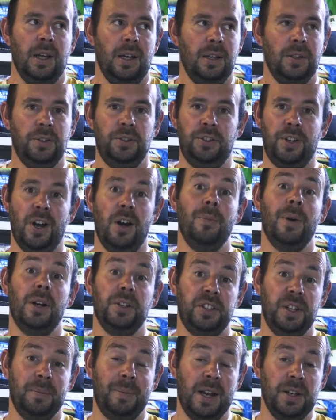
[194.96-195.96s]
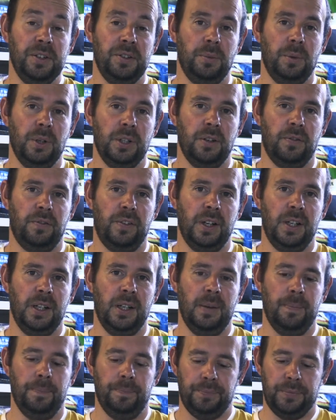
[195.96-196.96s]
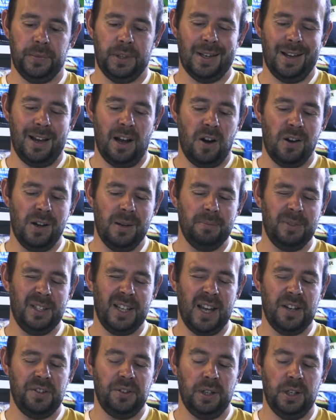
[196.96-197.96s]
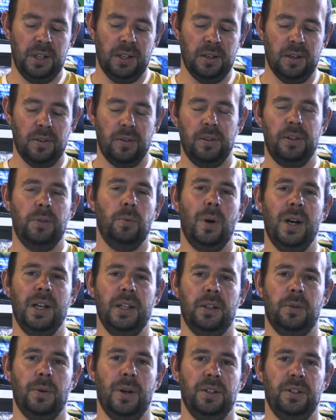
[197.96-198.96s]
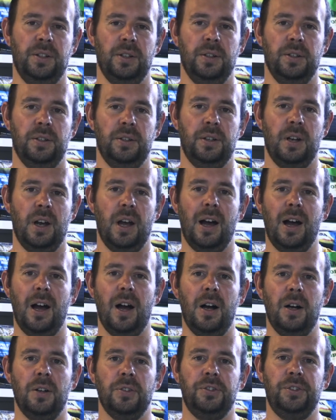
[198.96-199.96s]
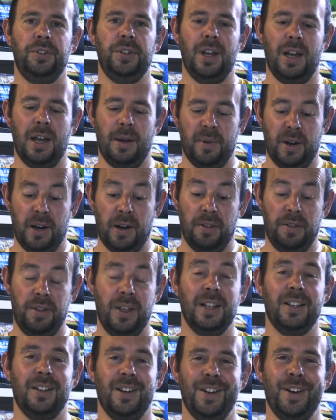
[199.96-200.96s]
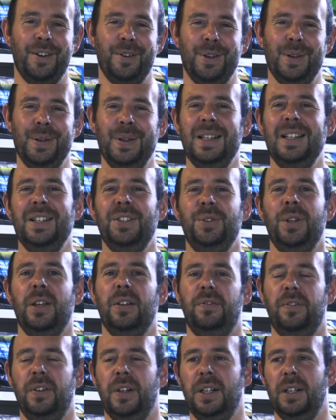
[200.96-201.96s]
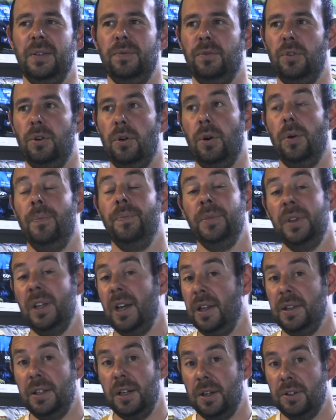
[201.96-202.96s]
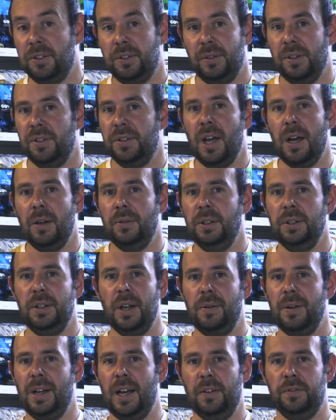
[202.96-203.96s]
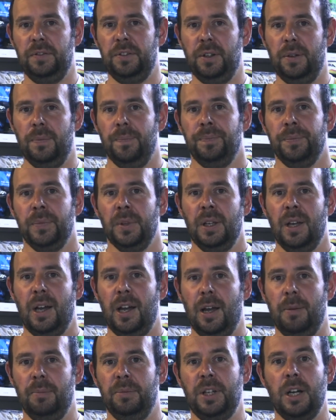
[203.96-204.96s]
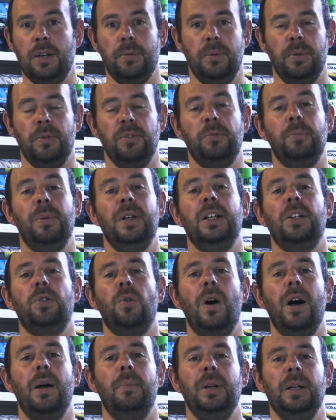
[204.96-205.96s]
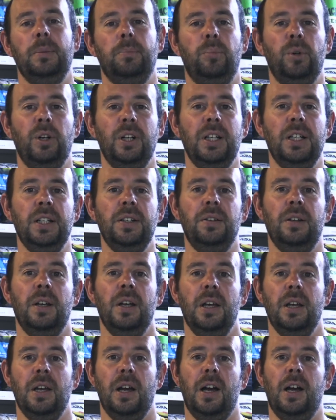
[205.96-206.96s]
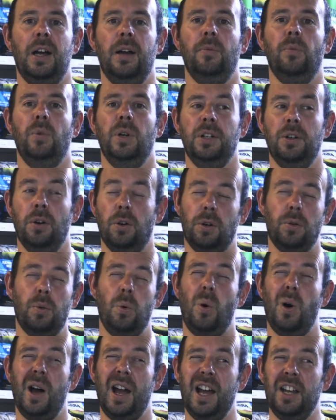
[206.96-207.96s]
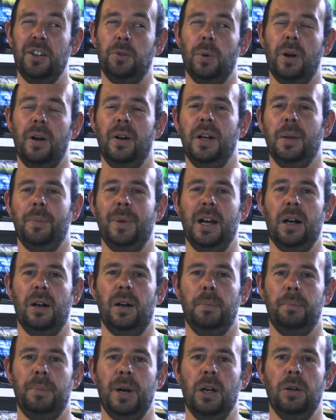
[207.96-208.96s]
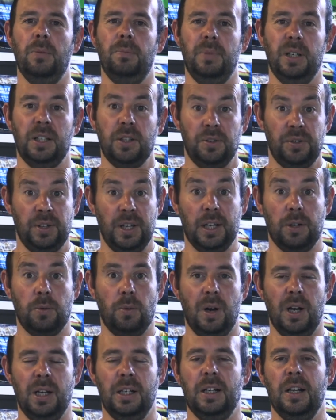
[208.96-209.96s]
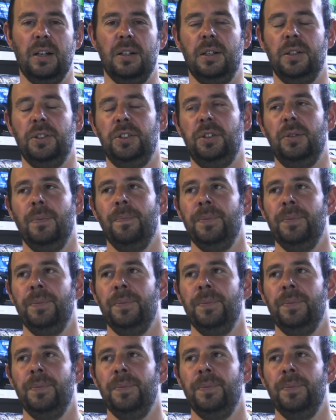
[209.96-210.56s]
So much depends on what you're feeding. I'm guessing the way the question's asked, and I think I know who it is, they're feeding raw, and the answer is no, you don't have to. Doberman's been quite a big breed. We're not quite as worried about bone because they're quite large.